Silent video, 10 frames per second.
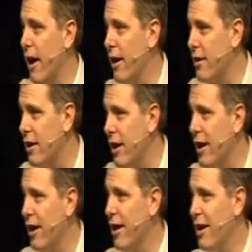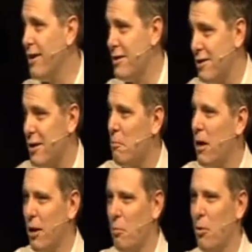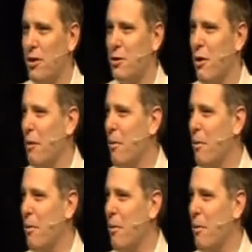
Anthony, he gets to see my little boys quite